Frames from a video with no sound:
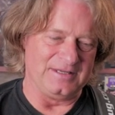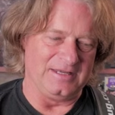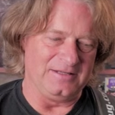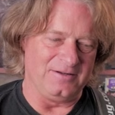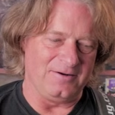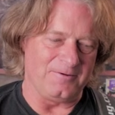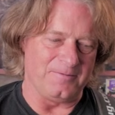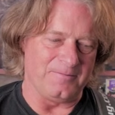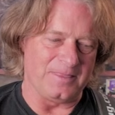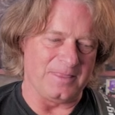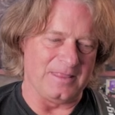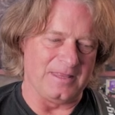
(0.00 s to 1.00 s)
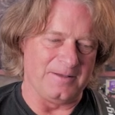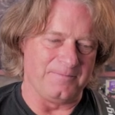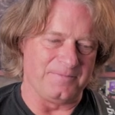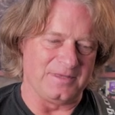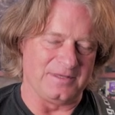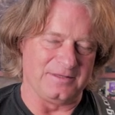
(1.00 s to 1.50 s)
know,
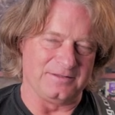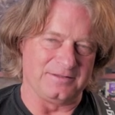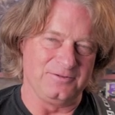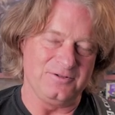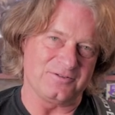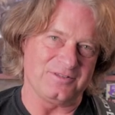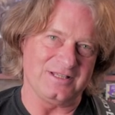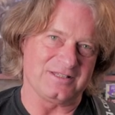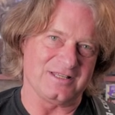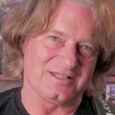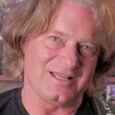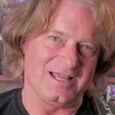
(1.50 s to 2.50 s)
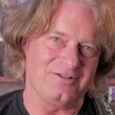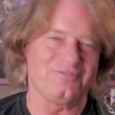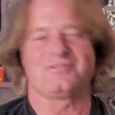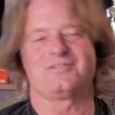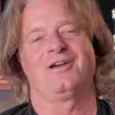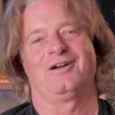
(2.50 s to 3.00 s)
do you think that
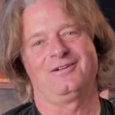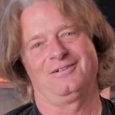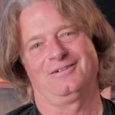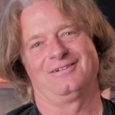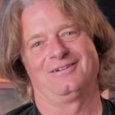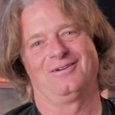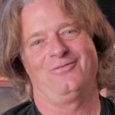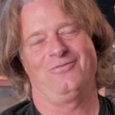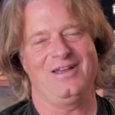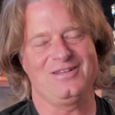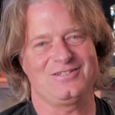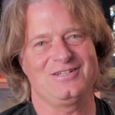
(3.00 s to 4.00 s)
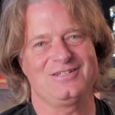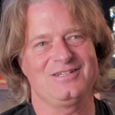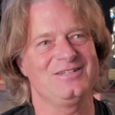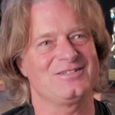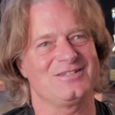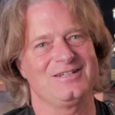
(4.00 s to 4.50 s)
Angus Young of
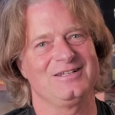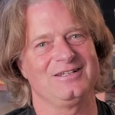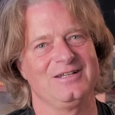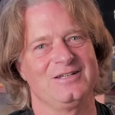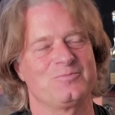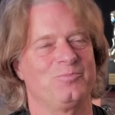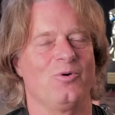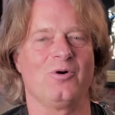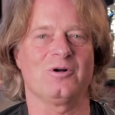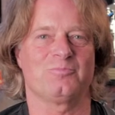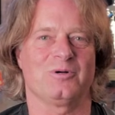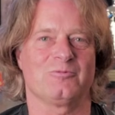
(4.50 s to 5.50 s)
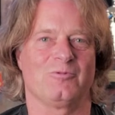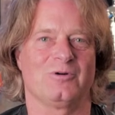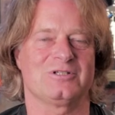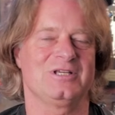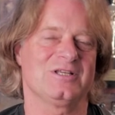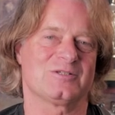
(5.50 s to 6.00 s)
AC/DC is bored by
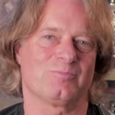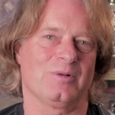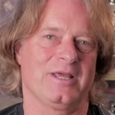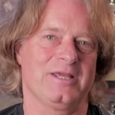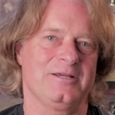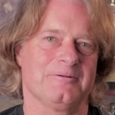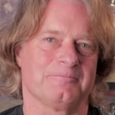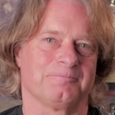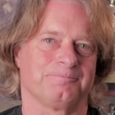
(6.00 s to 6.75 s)
what he is playing?